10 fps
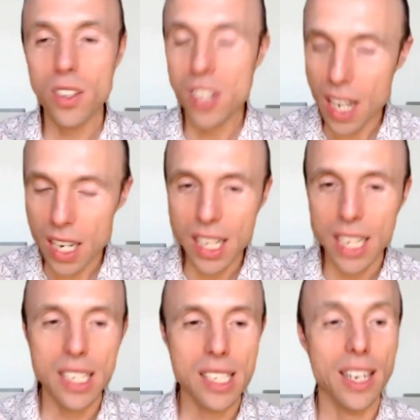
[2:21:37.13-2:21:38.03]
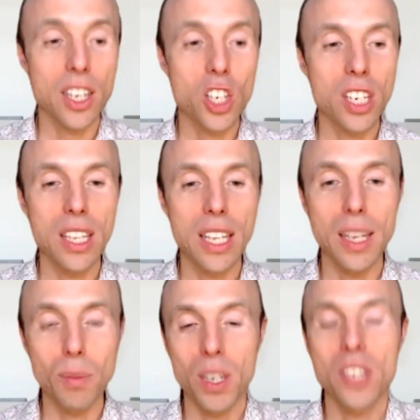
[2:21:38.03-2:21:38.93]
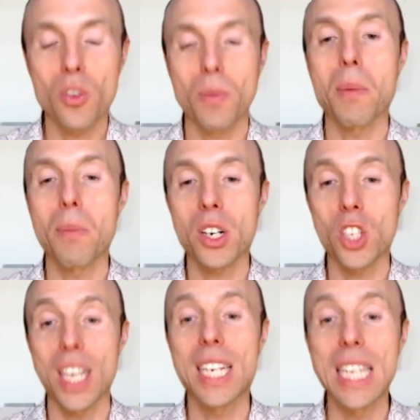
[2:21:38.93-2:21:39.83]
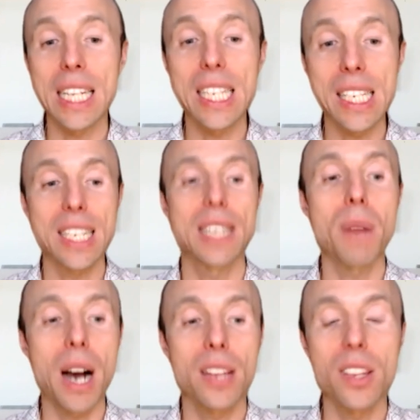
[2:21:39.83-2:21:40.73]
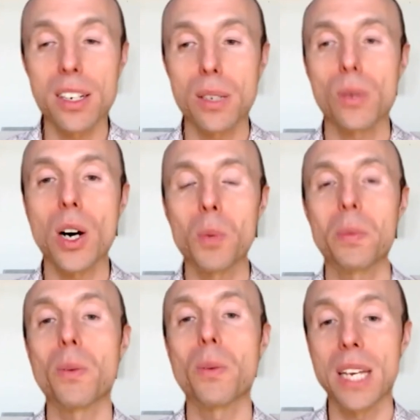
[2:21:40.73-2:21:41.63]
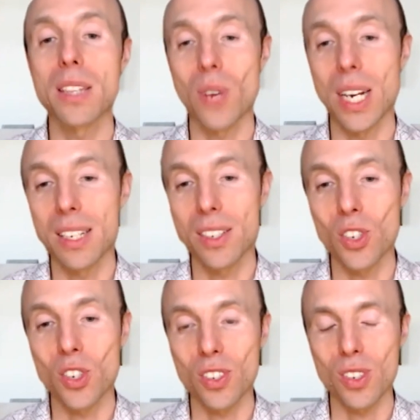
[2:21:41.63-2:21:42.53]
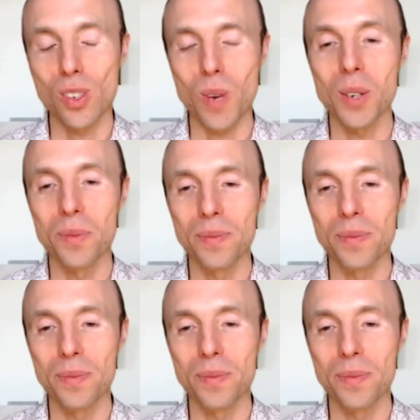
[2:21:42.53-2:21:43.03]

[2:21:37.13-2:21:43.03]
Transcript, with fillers: Start that discussion, and please remember JD and his team are there to help you make the right decisions. Definitely.